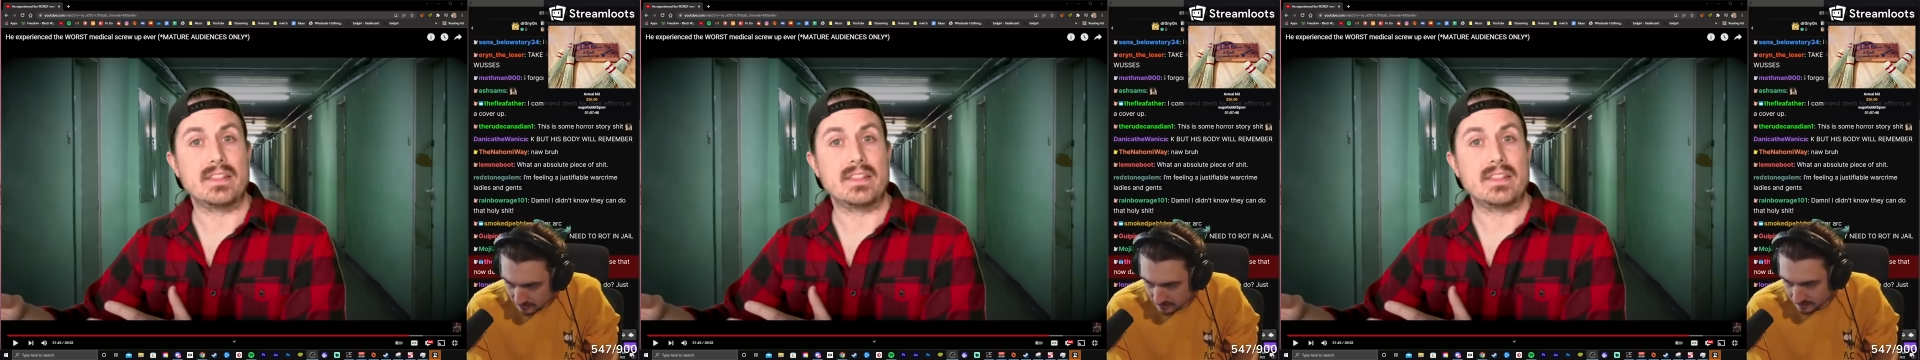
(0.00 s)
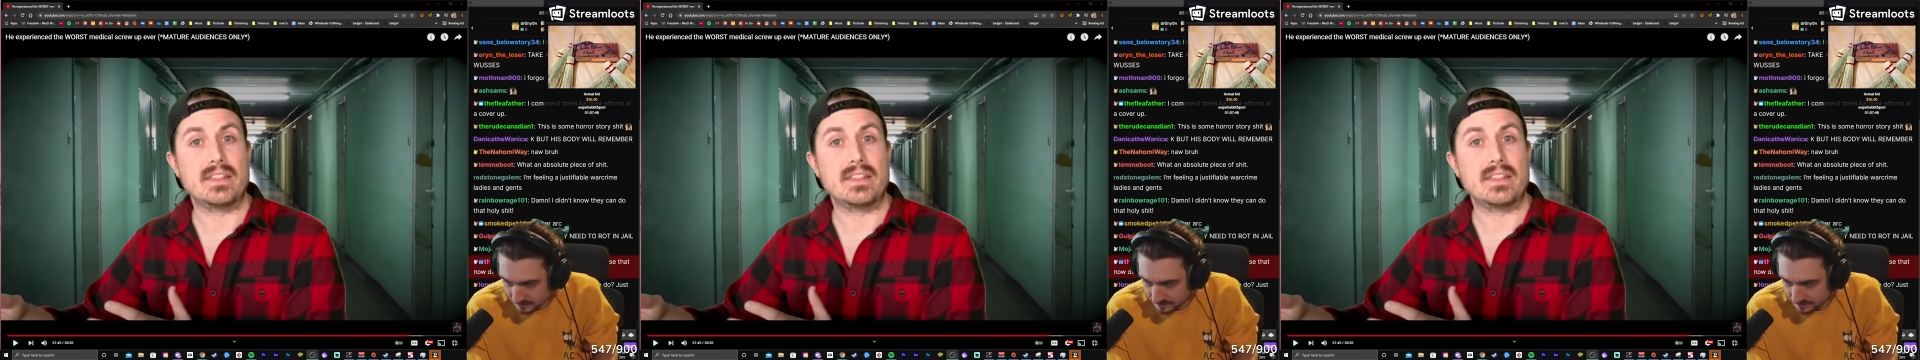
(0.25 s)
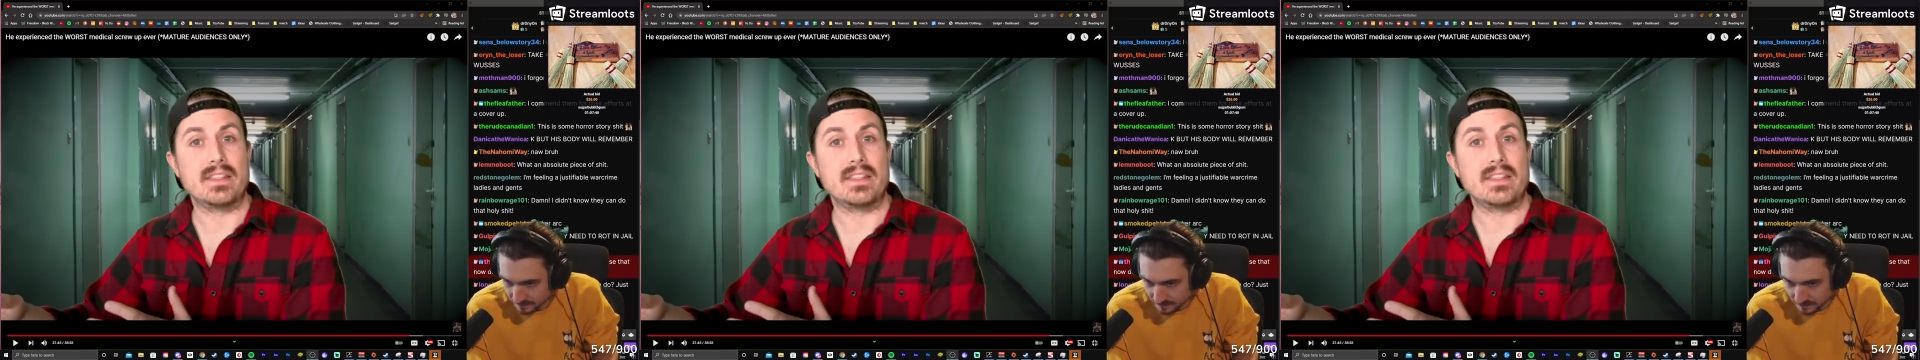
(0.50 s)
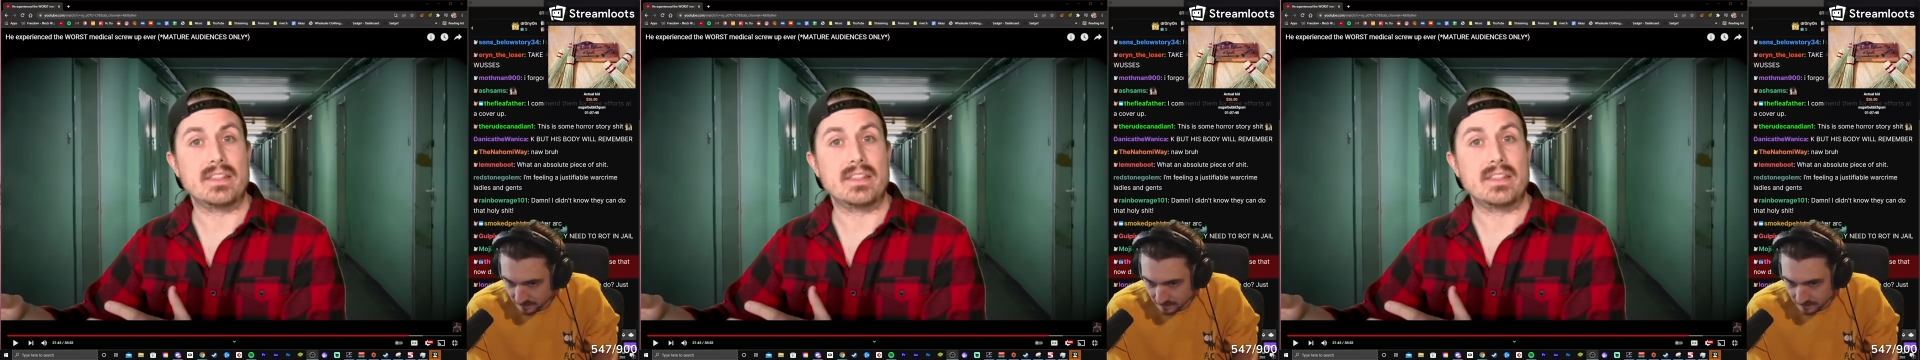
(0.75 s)

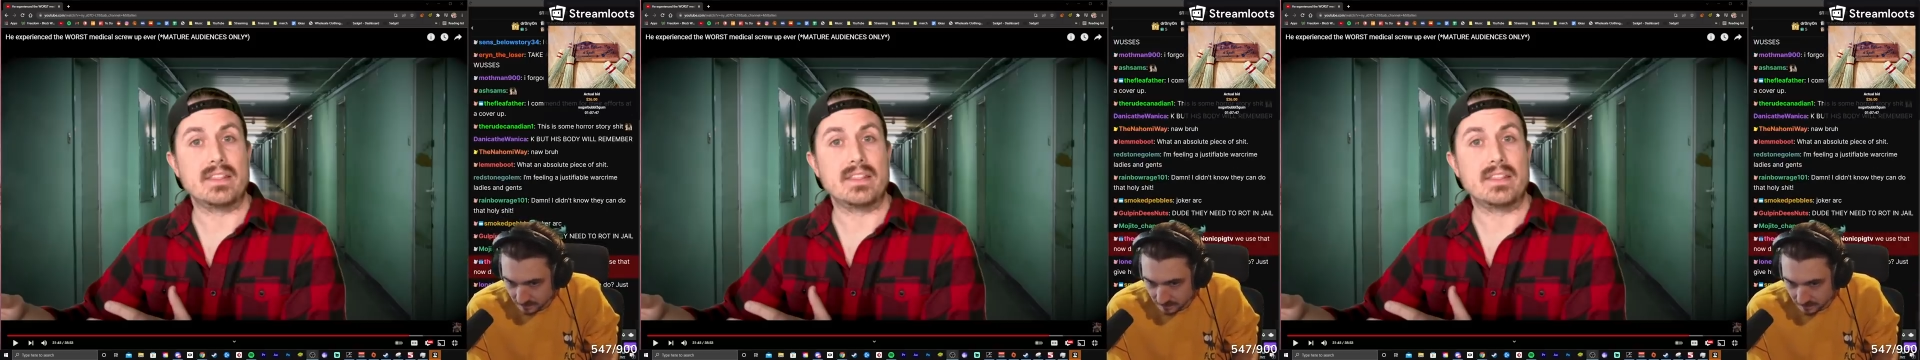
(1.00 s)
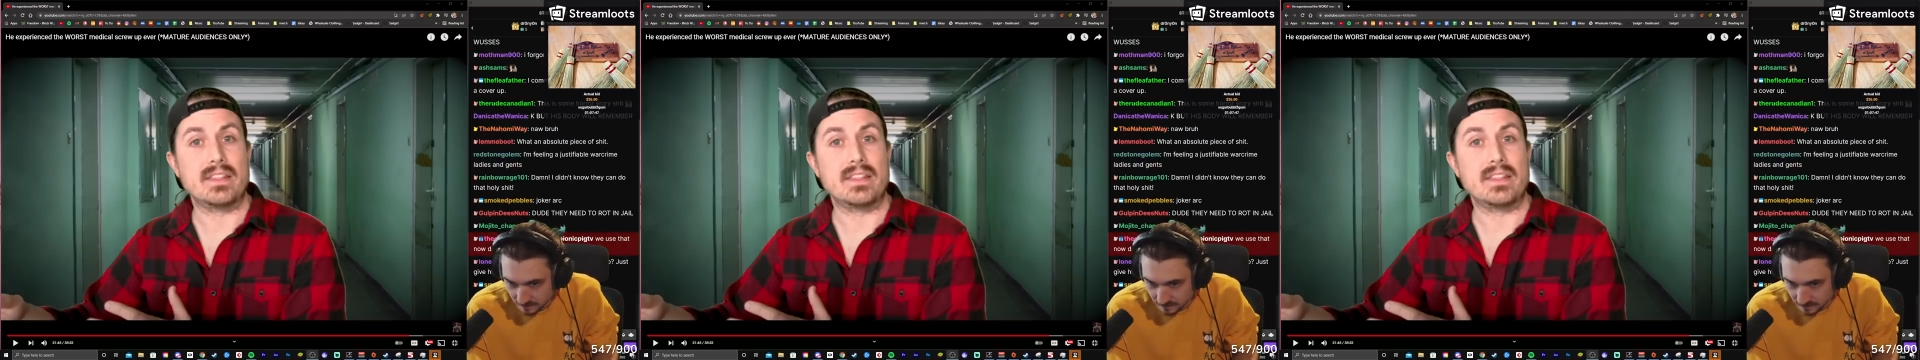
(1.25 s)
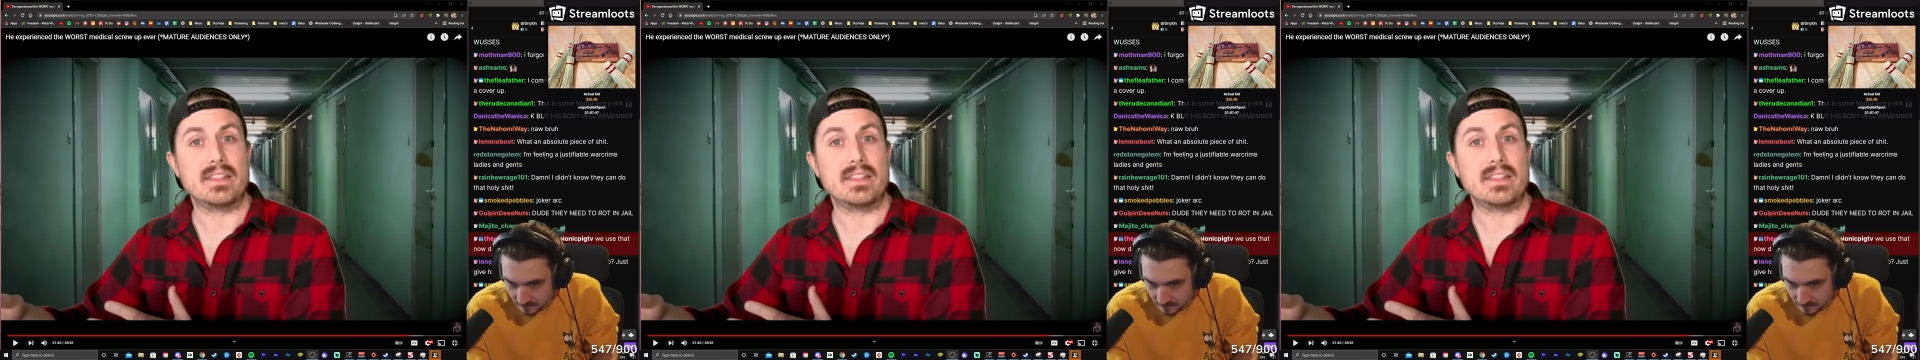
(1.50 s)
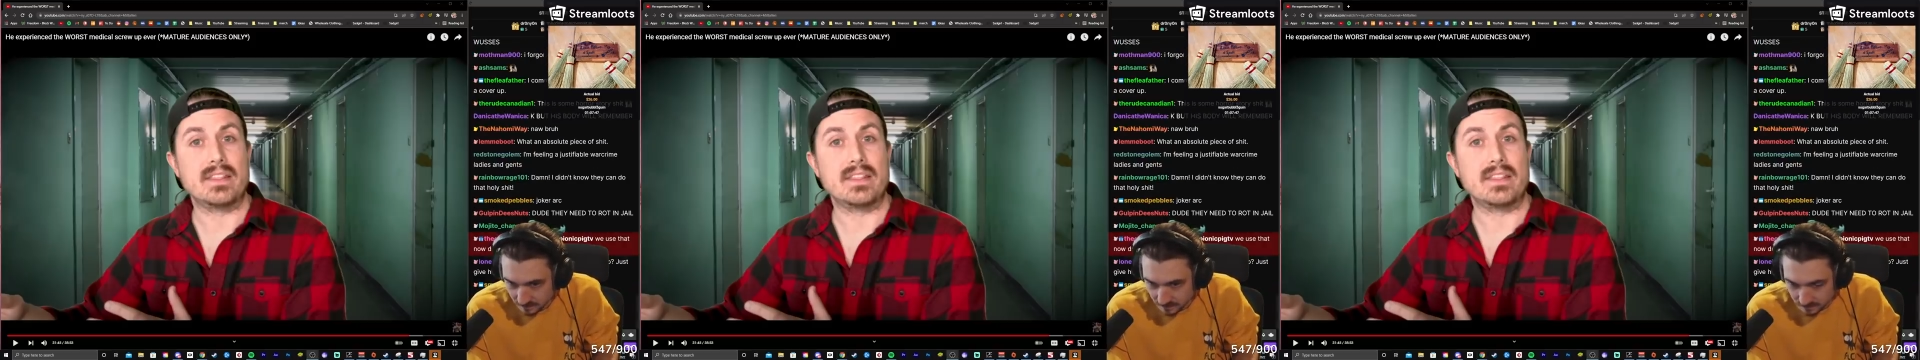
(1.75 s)

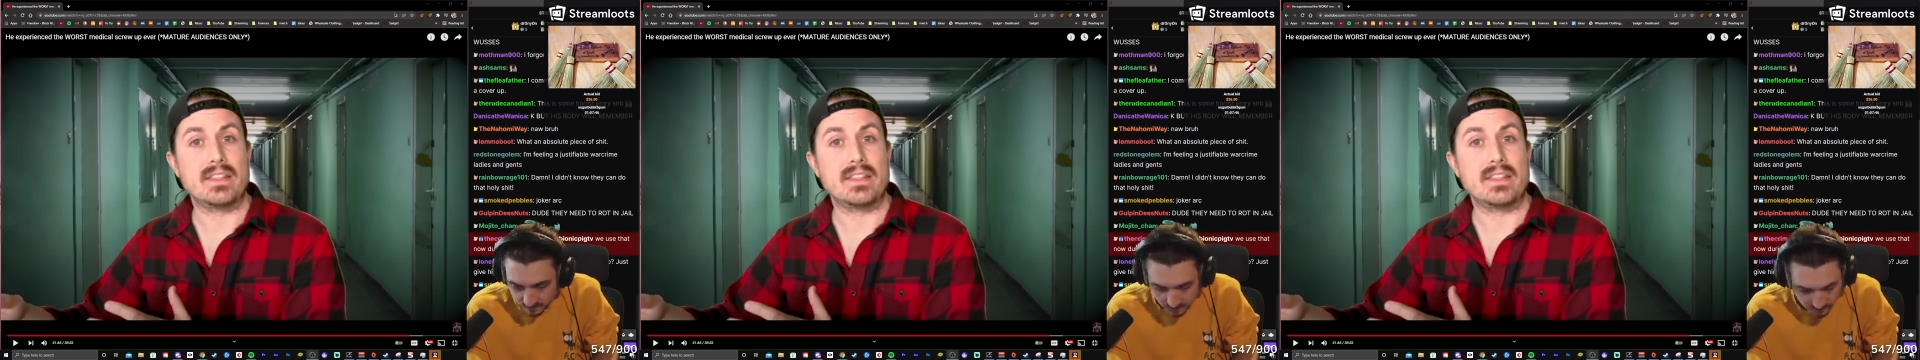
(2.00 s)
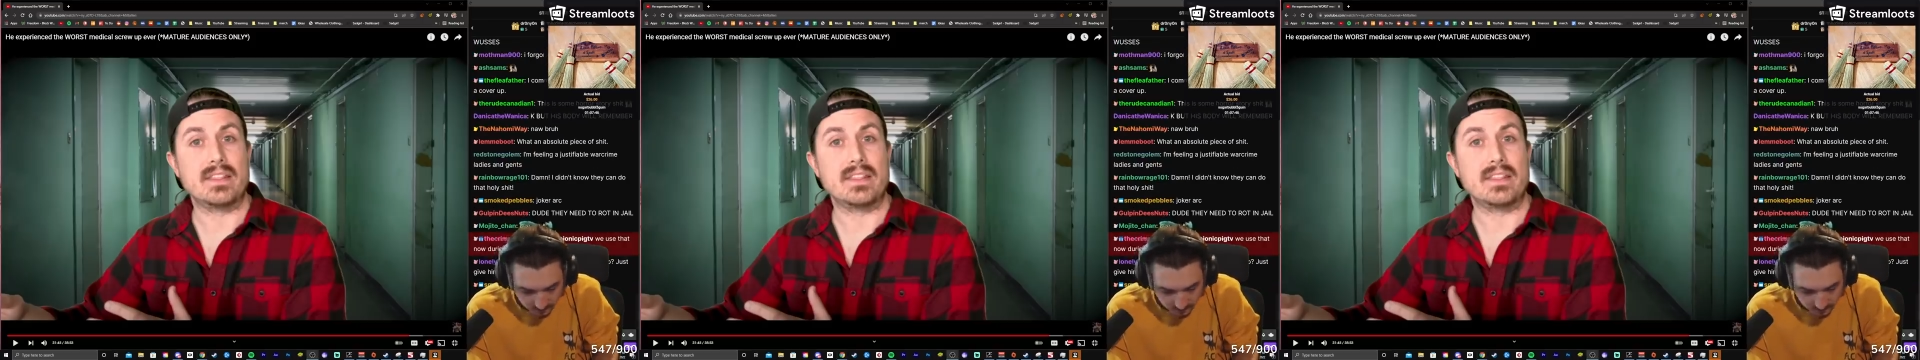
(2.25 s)
Nobody speaks.